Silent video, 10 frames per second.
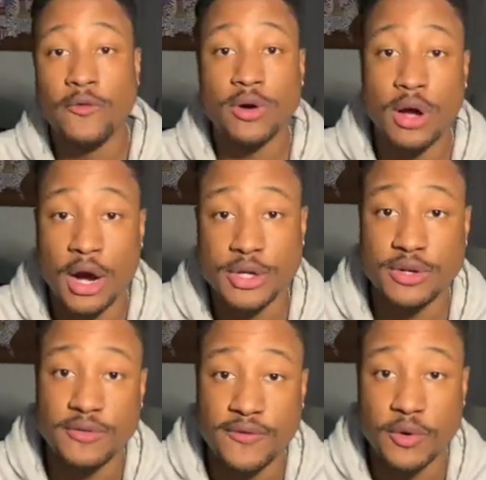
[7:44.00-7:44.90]

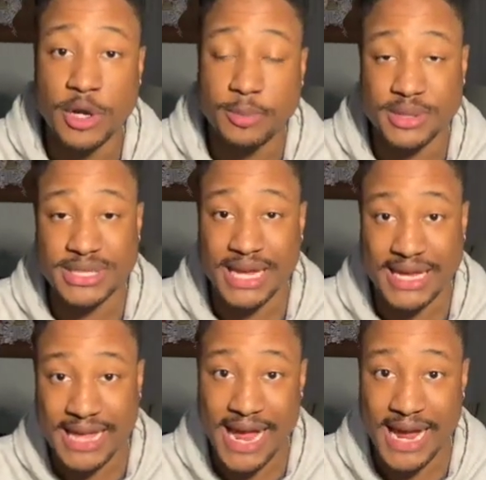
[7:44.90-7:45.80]

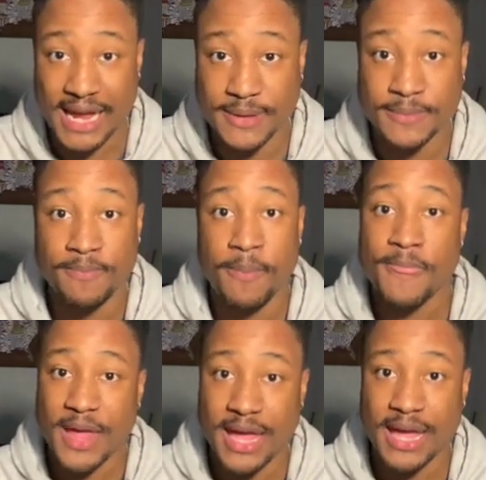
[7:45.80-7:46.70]
140% gain
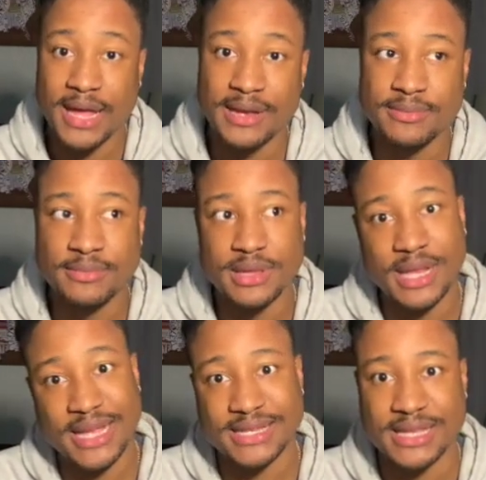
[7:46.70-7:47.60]
in
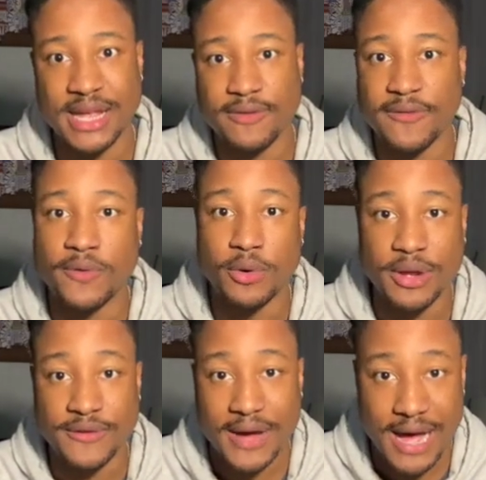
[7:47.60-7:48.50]
less than
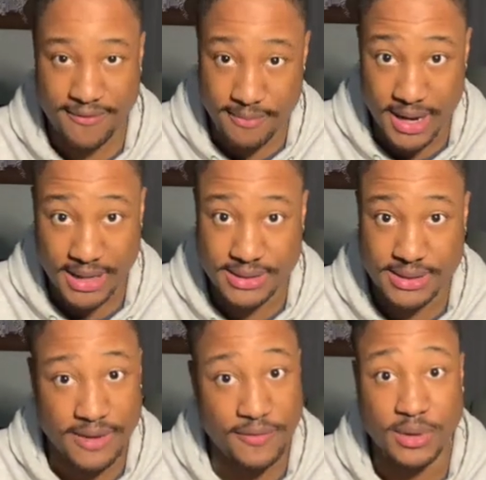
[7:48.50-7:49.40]
45 minutes,
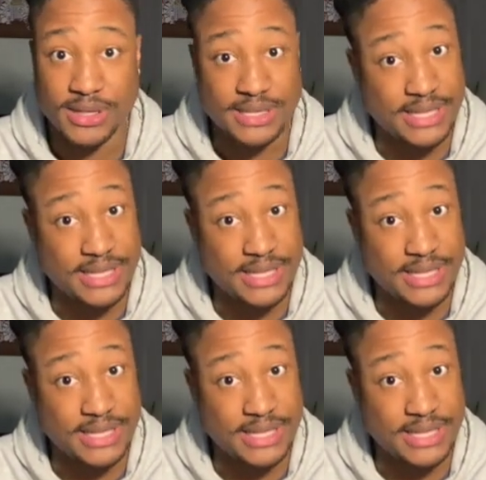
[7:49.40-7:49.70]
if you can see